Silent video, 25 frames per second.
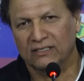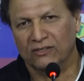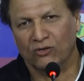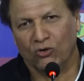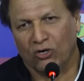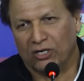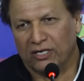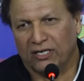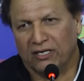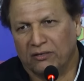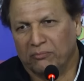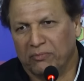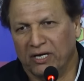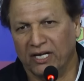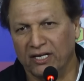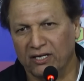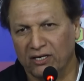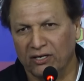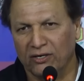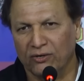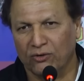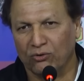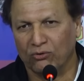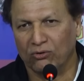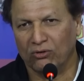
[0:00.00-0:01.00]
not in my
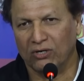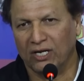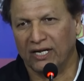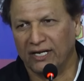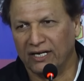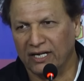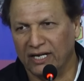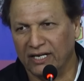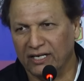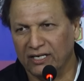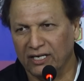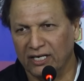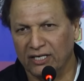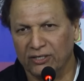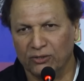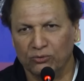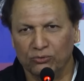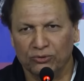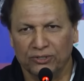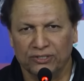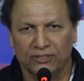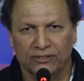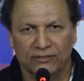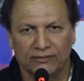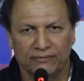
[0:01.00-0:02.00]
control, and I can't do